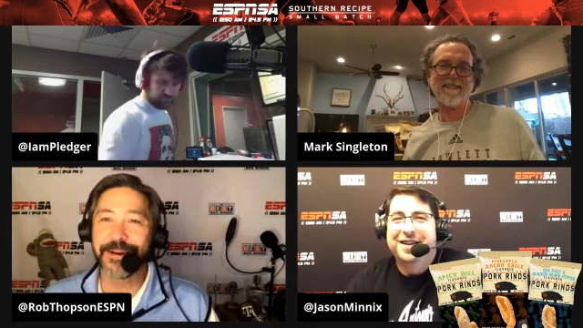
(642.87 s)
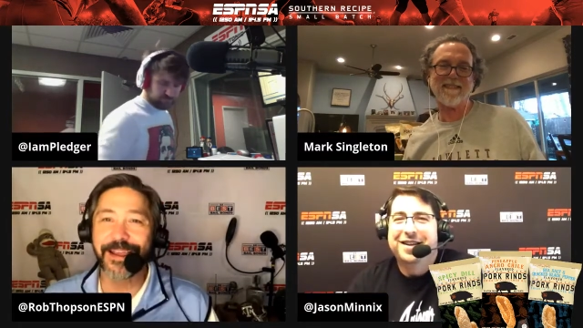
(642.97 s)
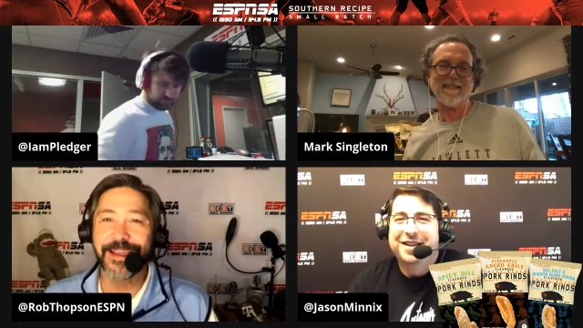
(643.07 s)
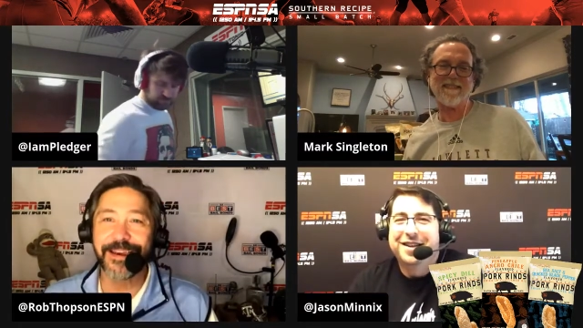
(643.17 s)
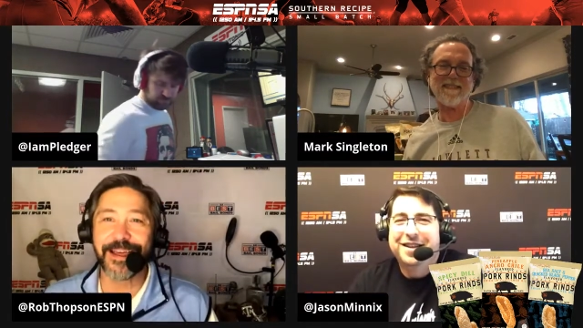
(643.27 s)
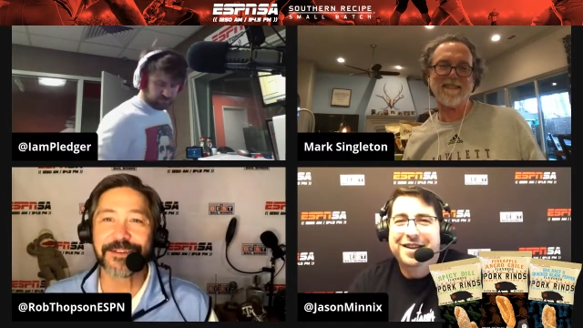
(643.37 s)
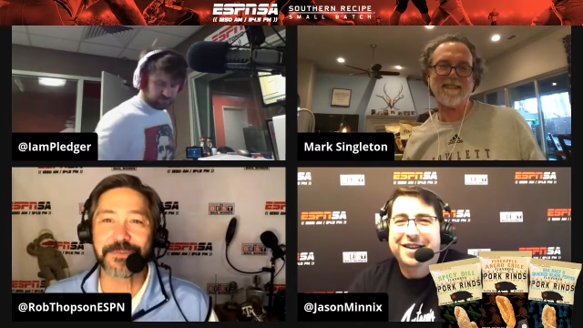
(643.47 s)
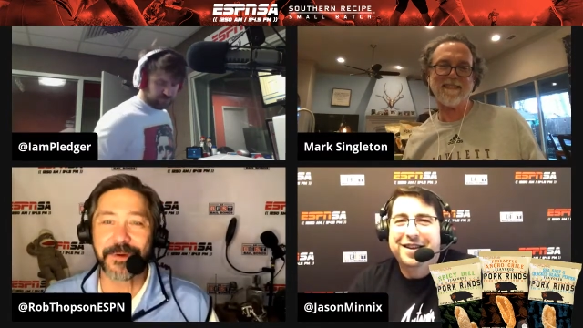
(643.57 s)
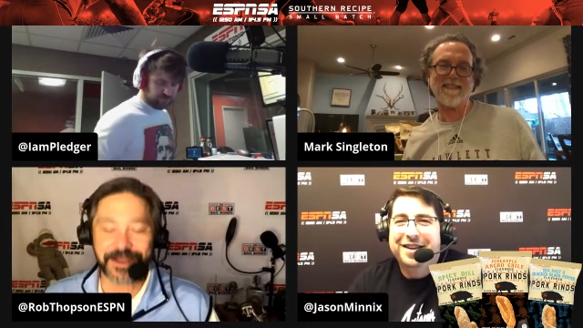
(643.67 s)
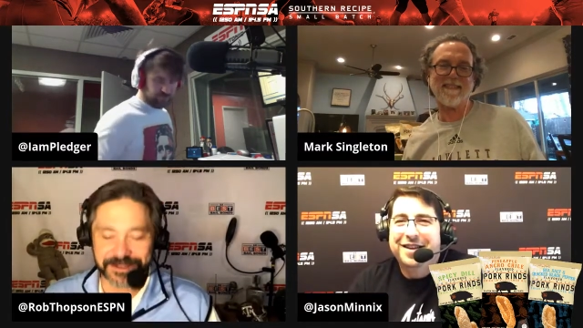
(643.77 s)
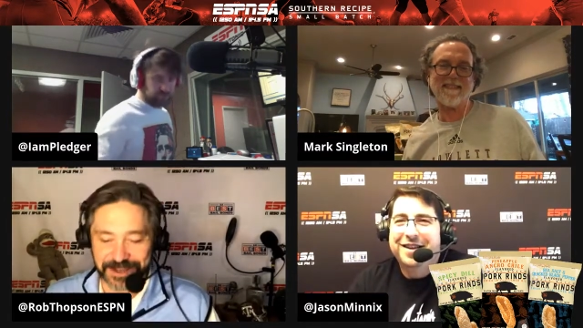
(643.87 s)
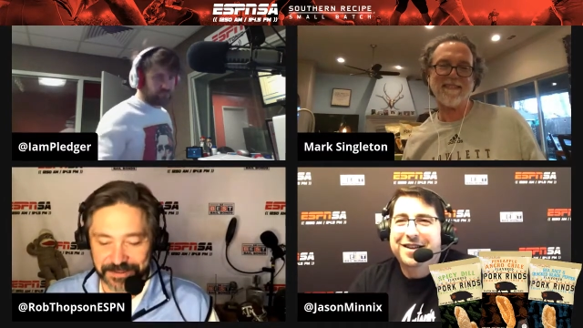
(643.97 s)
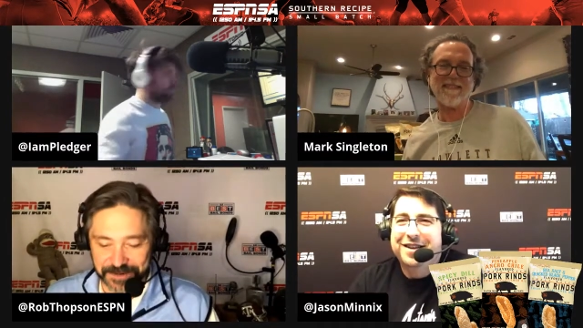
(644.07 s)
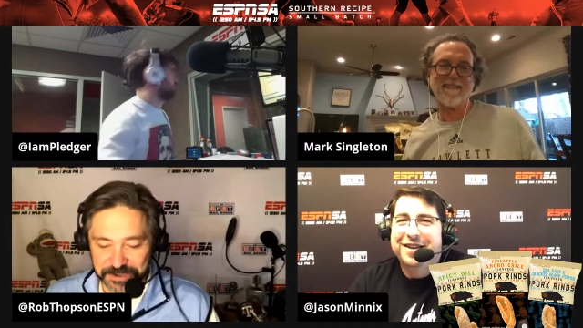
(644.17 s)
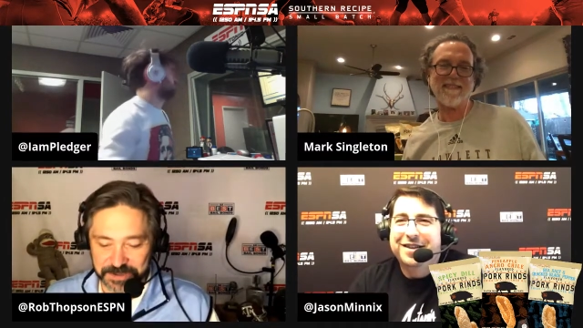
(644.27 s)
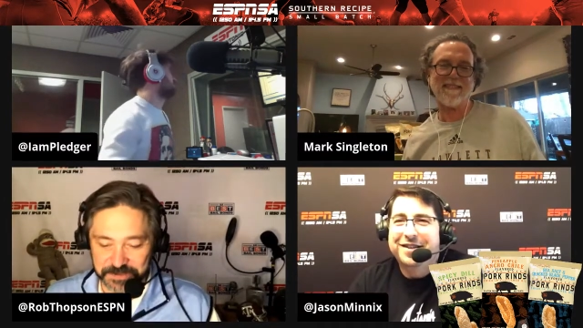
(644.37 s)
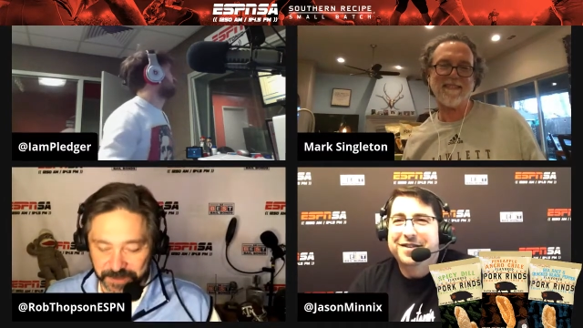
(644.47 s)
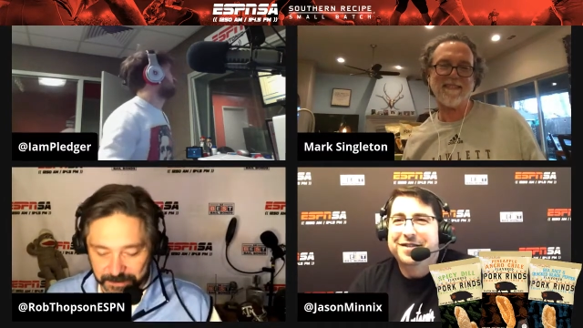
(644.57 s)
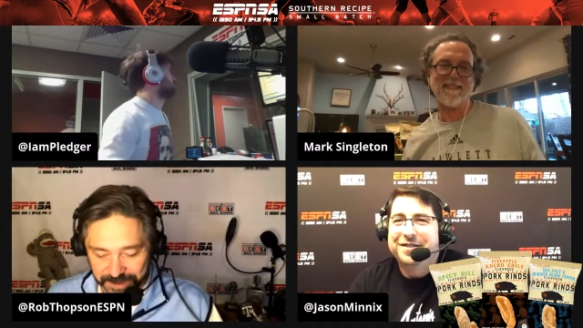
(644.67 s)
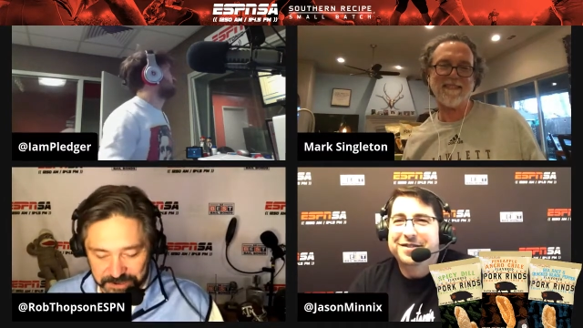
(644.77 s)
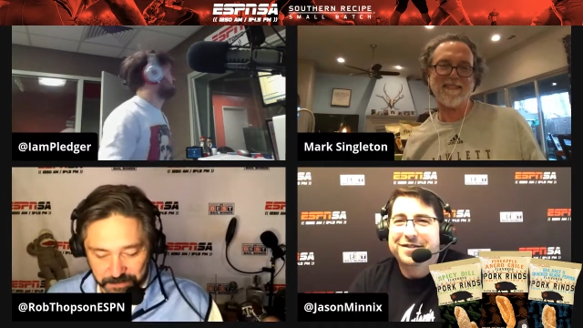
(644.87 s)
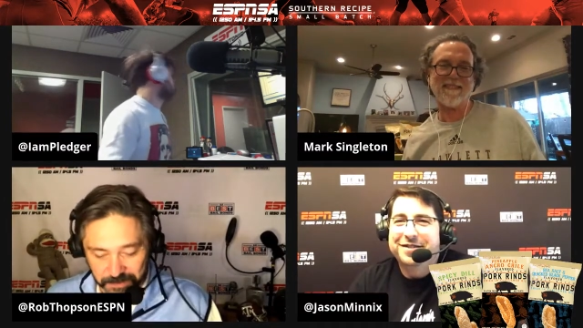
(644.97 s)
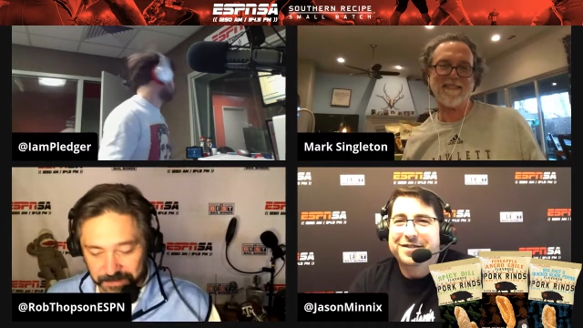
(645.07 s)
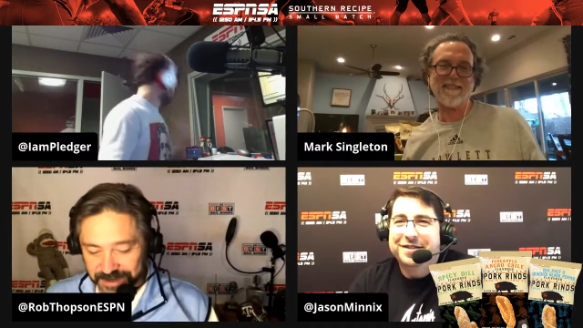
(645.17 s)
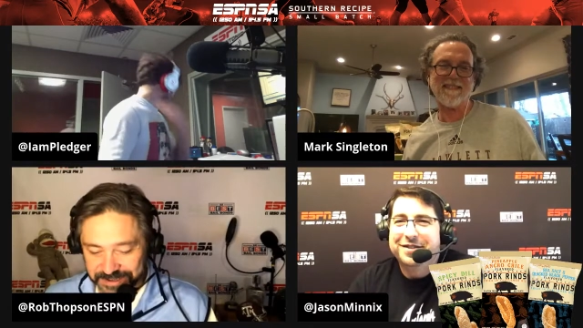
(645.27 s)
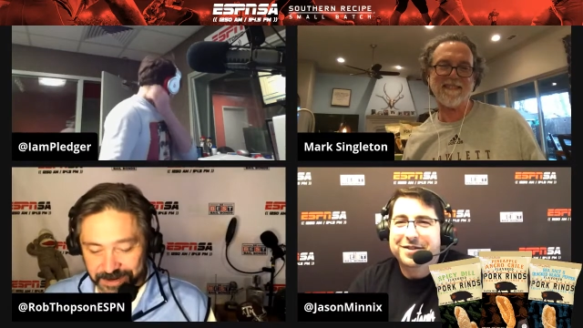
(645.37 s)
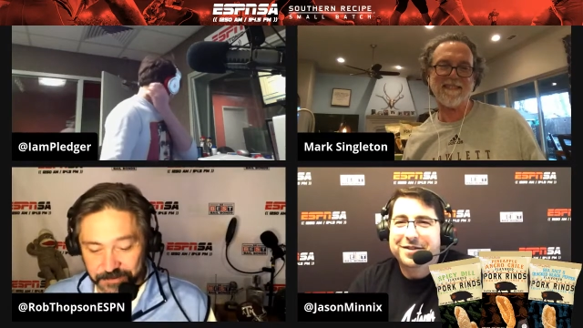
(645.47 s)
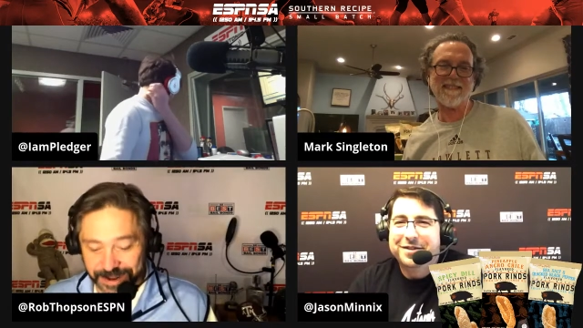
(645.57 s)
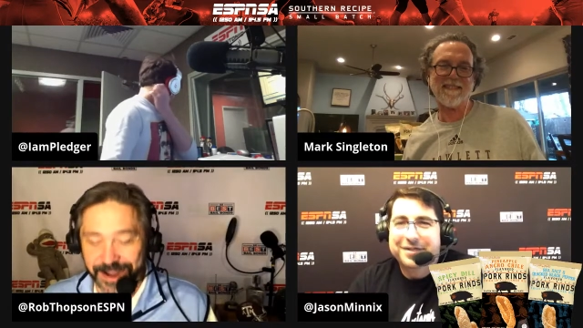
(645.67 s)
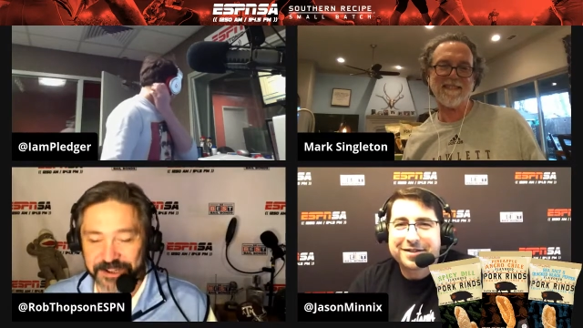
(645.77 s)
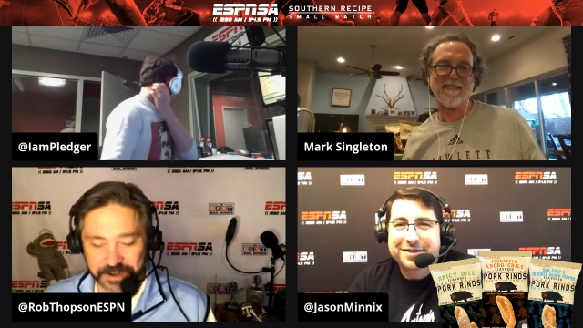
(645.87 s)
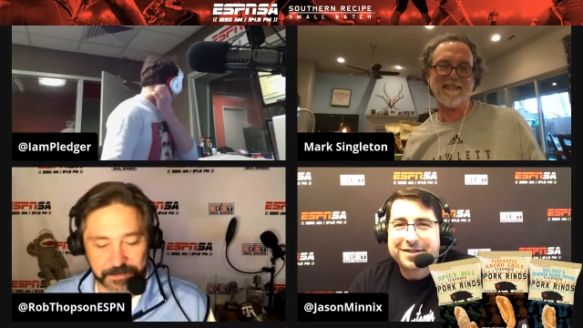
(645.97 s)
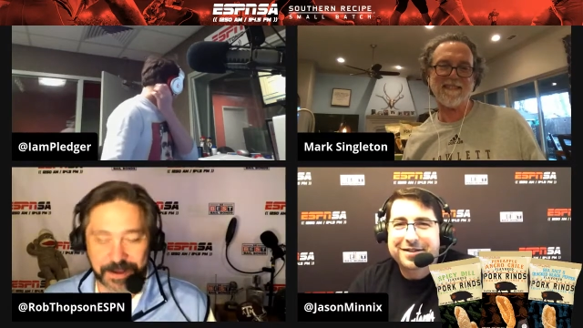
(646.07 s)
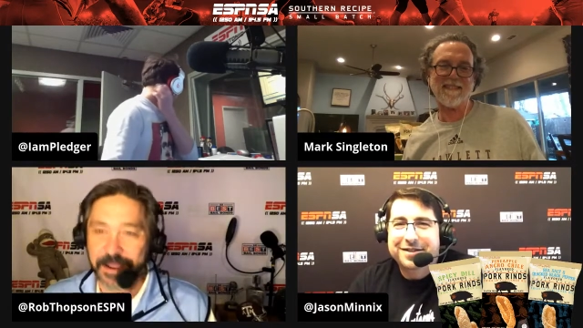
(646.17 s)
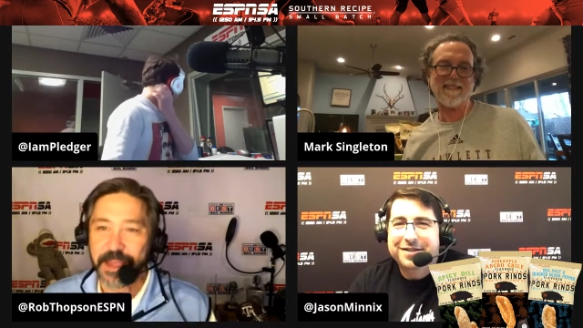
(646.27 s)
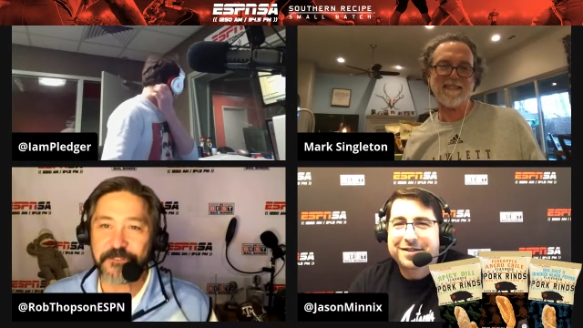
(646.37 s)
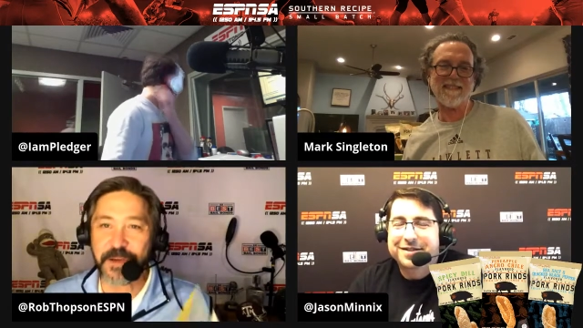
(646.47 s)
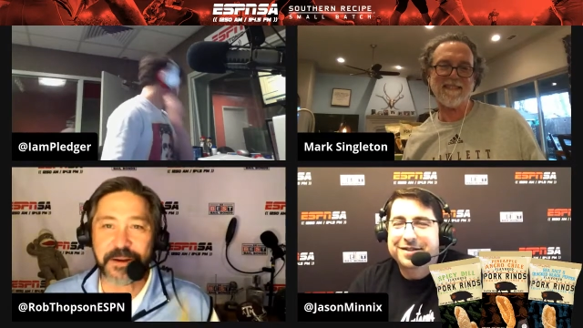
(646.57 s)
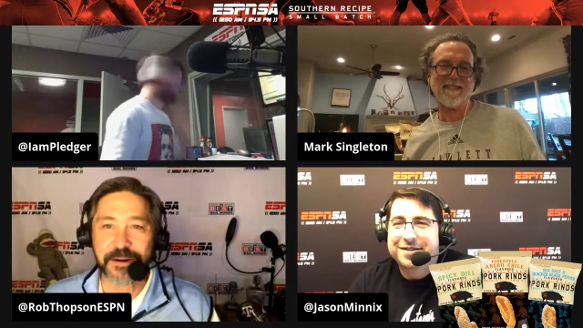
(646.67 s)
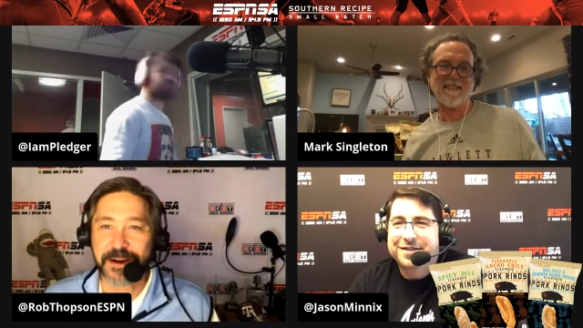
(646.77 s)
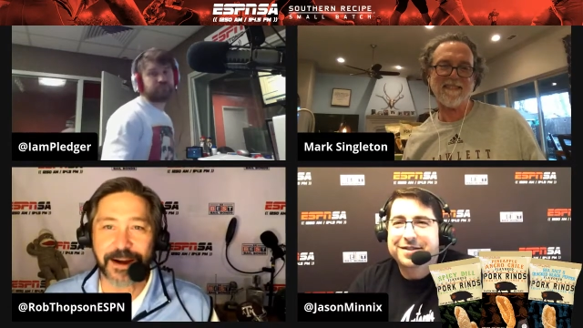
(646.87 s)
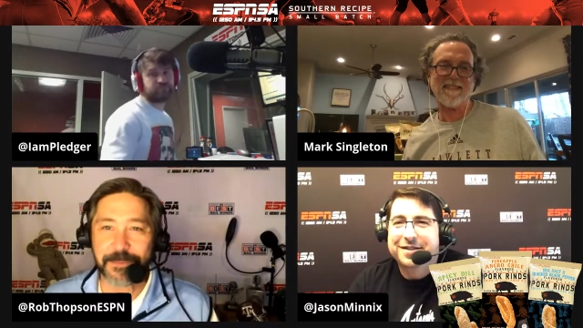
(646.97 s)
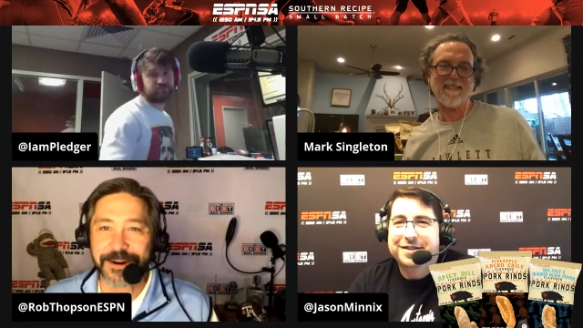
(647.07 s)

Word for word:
Speaker 1: We'll do it again next week. Southern Recipe Small Batch Pork Rinds. Head over to HEB, fill your